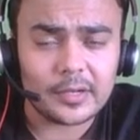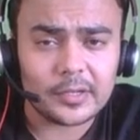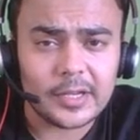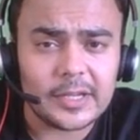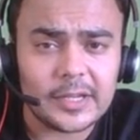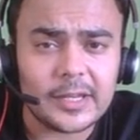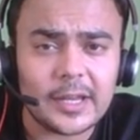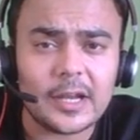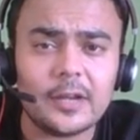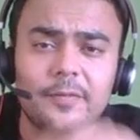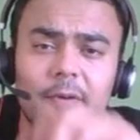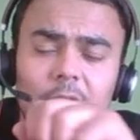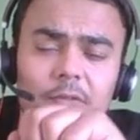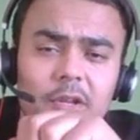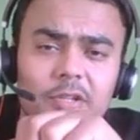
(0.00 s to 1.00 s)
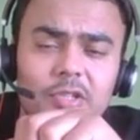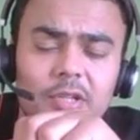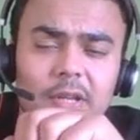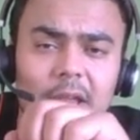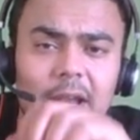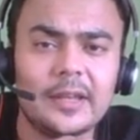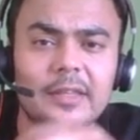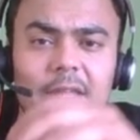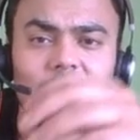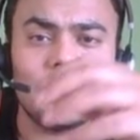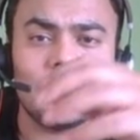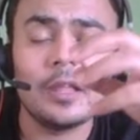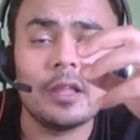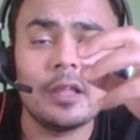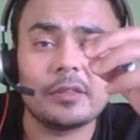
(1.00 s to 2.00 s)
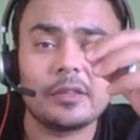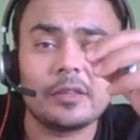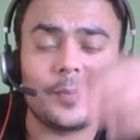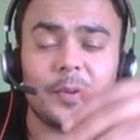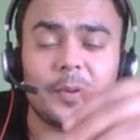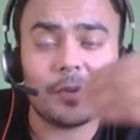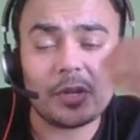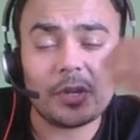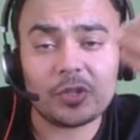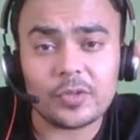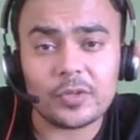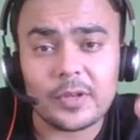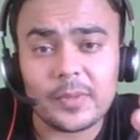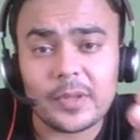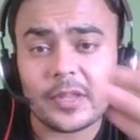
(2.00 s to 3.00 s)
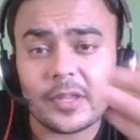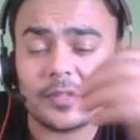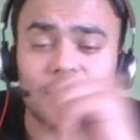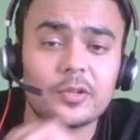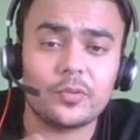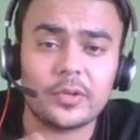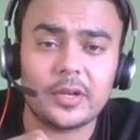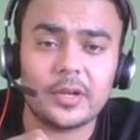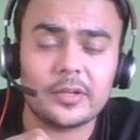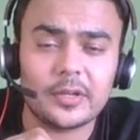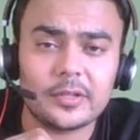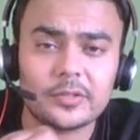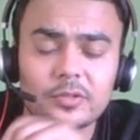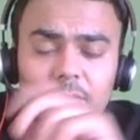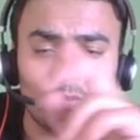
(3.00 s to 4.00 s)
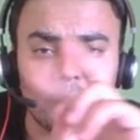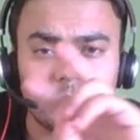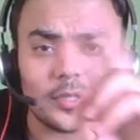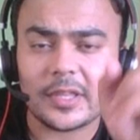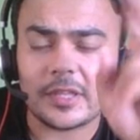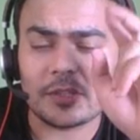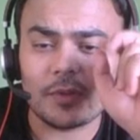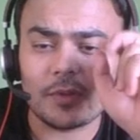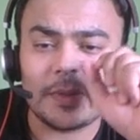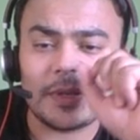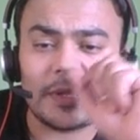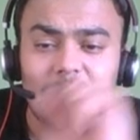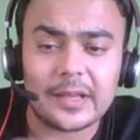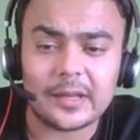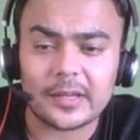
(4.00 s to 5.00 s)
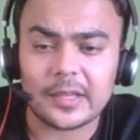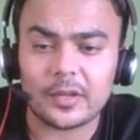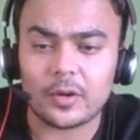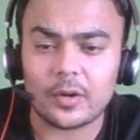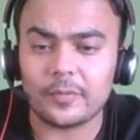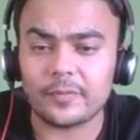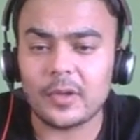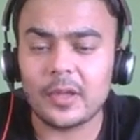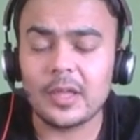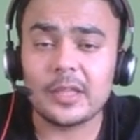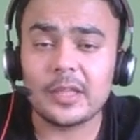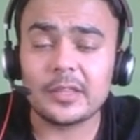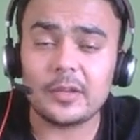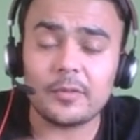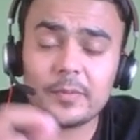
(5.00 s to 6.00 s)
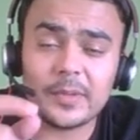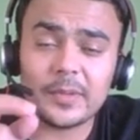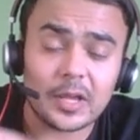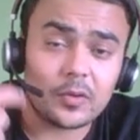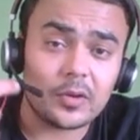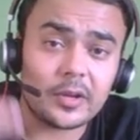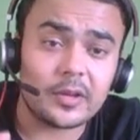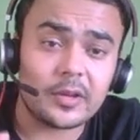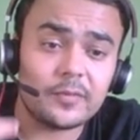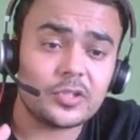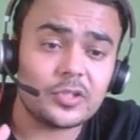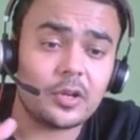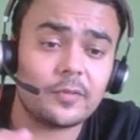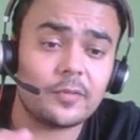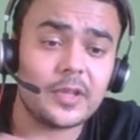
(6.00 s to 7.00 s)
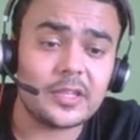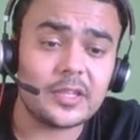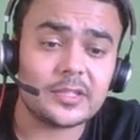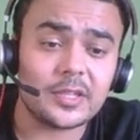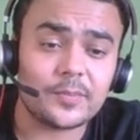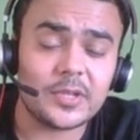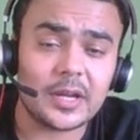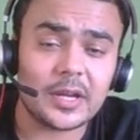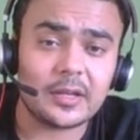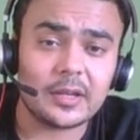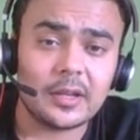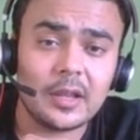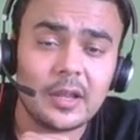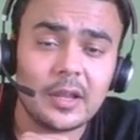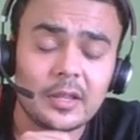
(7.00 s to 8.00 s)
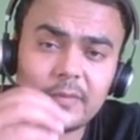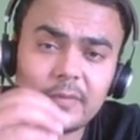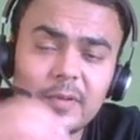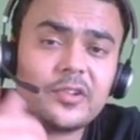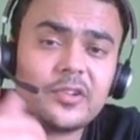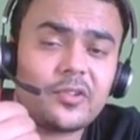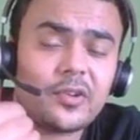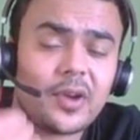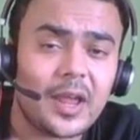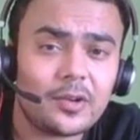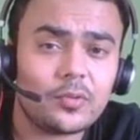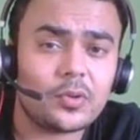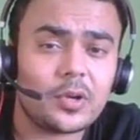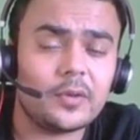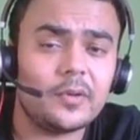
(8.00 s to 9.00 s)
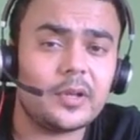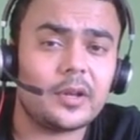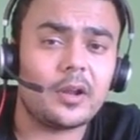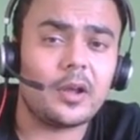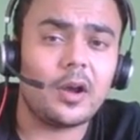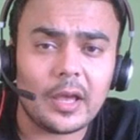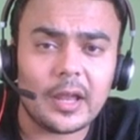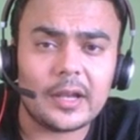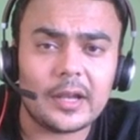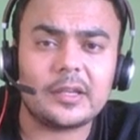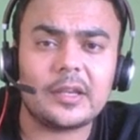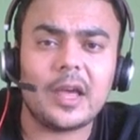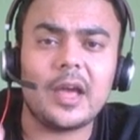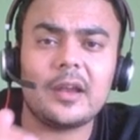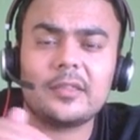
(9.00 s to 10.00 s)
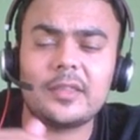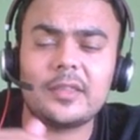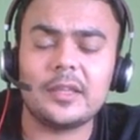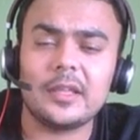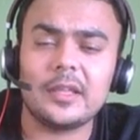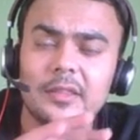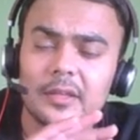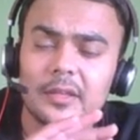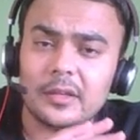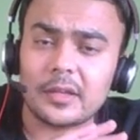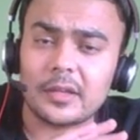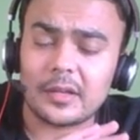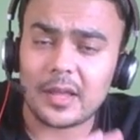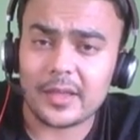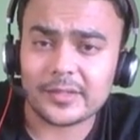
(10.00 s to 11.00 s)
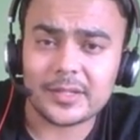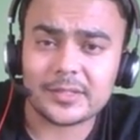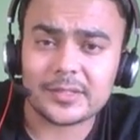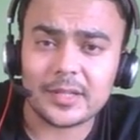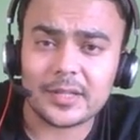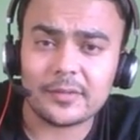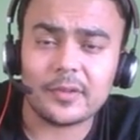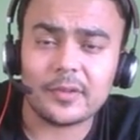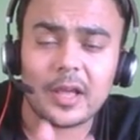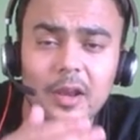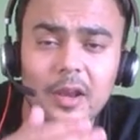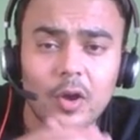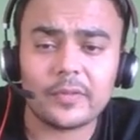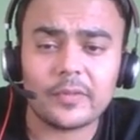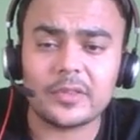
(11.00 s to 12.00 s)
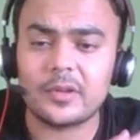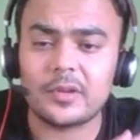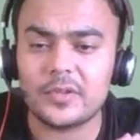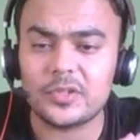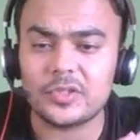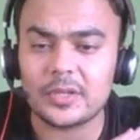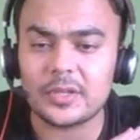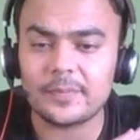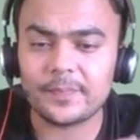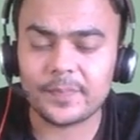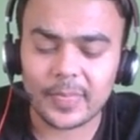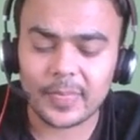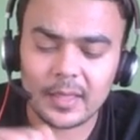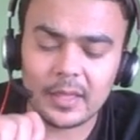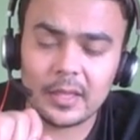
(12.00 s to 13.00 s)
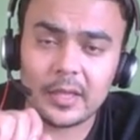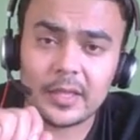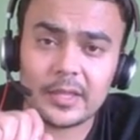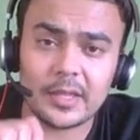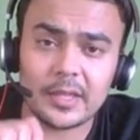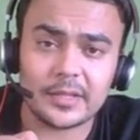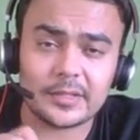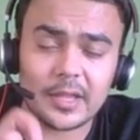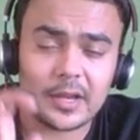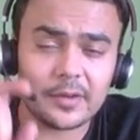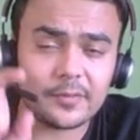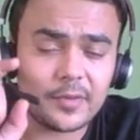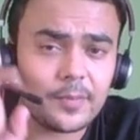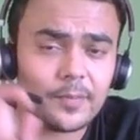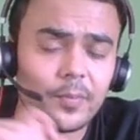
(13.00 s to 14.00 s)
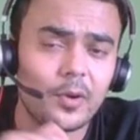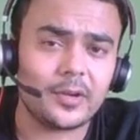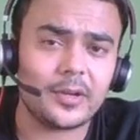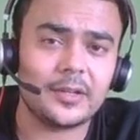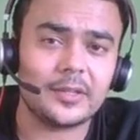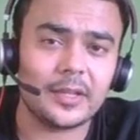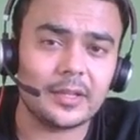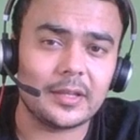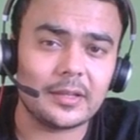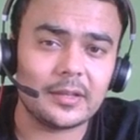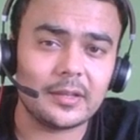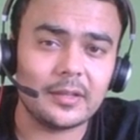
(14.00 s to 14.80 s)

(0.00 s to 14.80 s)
detailed foundation and then the preparation will be result oriented. So both the things will be taken care of. There will be regular revision of each subject. We will try to cover entire thing in the class itself along with the revision. Yes, and one important thing,